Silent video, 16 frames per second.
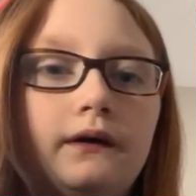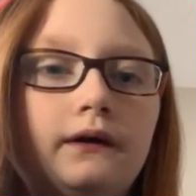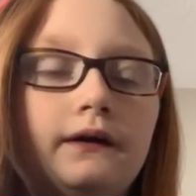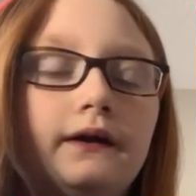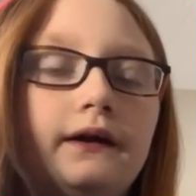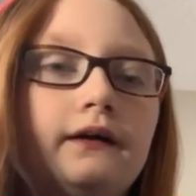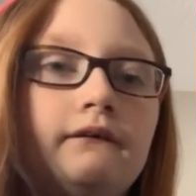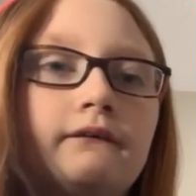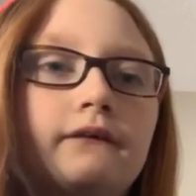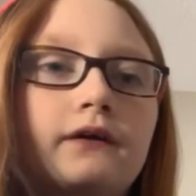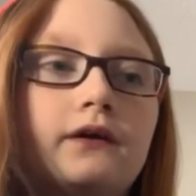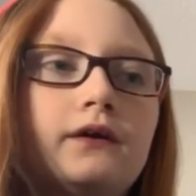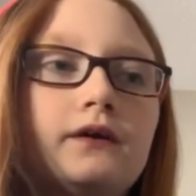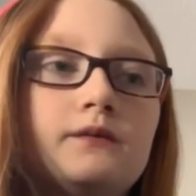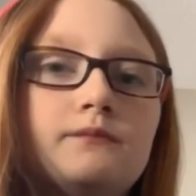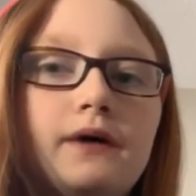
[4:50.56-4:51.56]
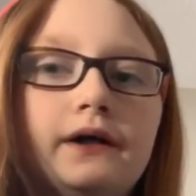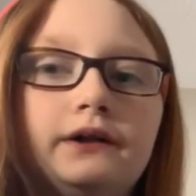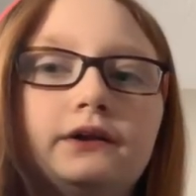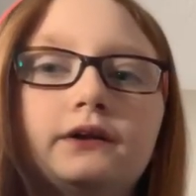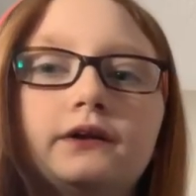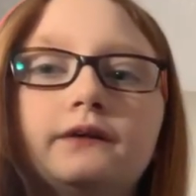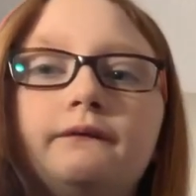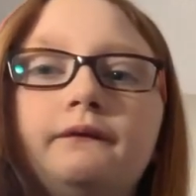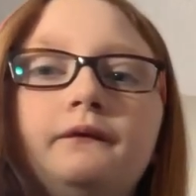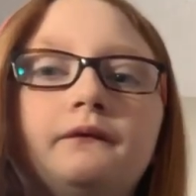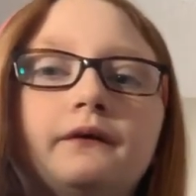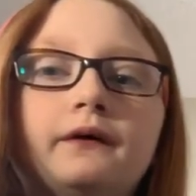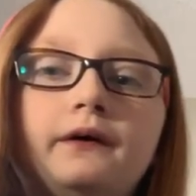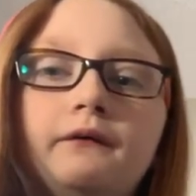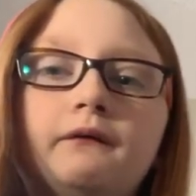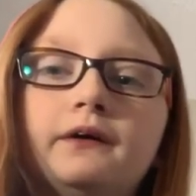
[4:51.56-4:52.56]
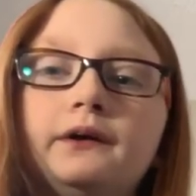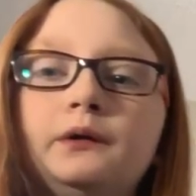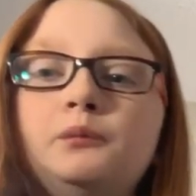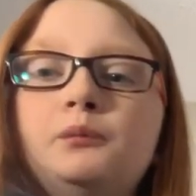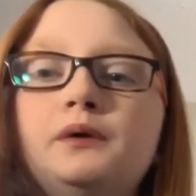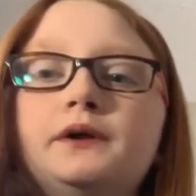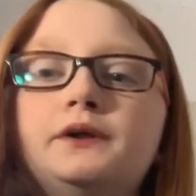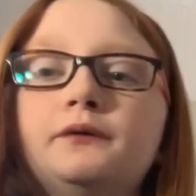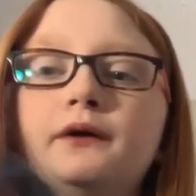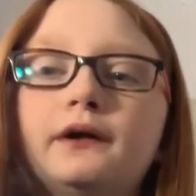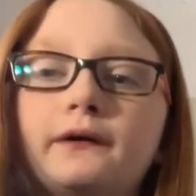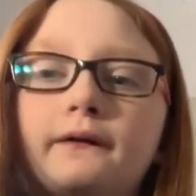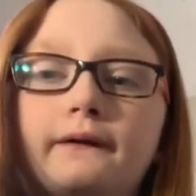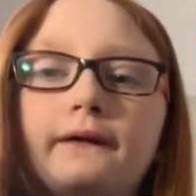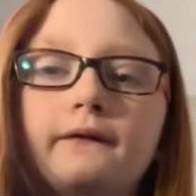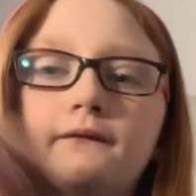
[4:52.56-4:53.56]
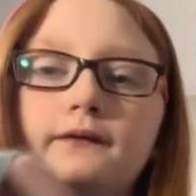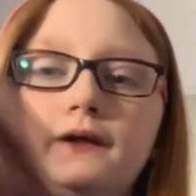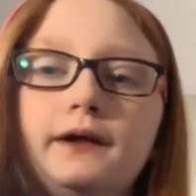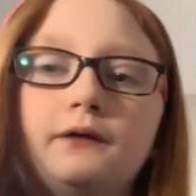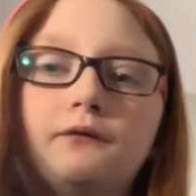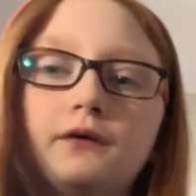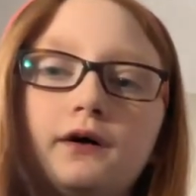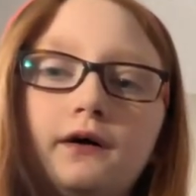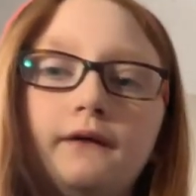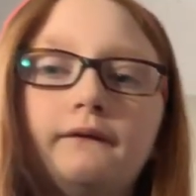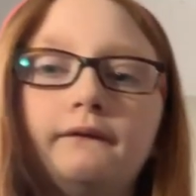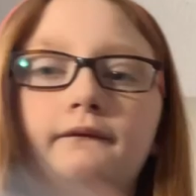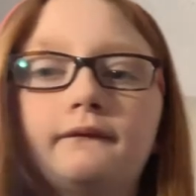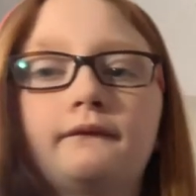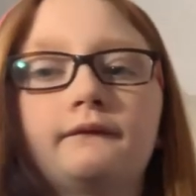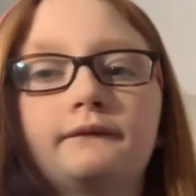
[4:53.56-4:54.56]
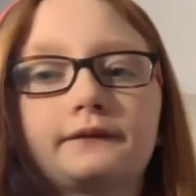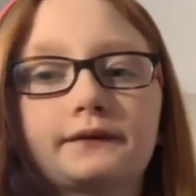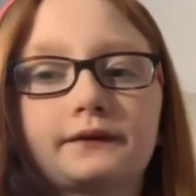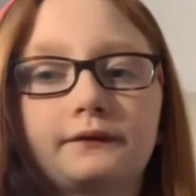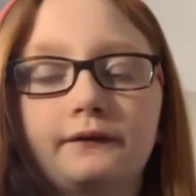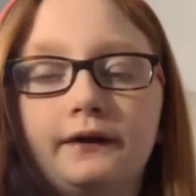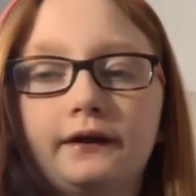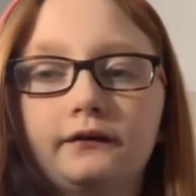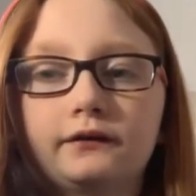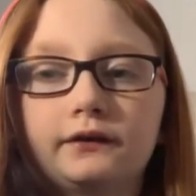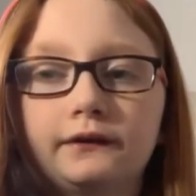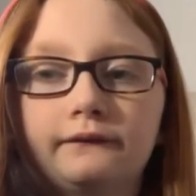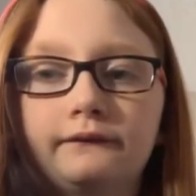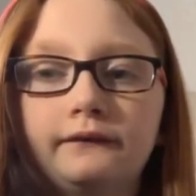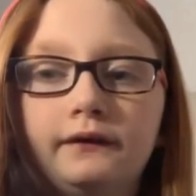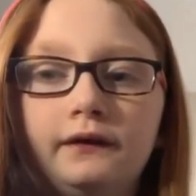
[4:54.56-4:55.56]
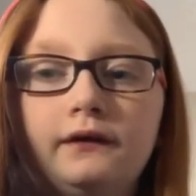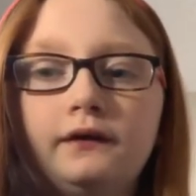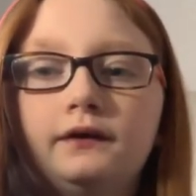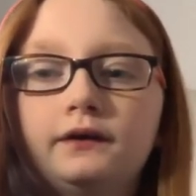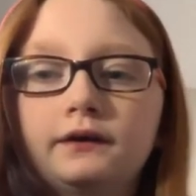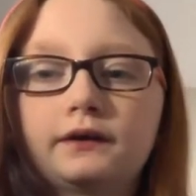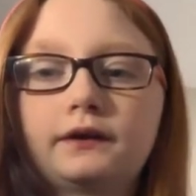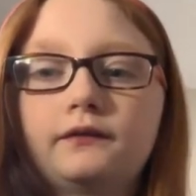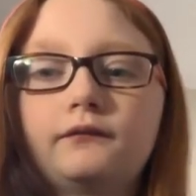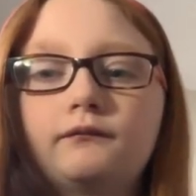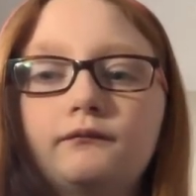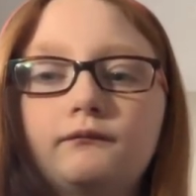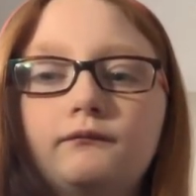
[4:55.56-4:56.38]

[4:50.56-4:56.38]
And then for good measure, if you really want to, put two under there, take one off, still a handkerchief. Just like,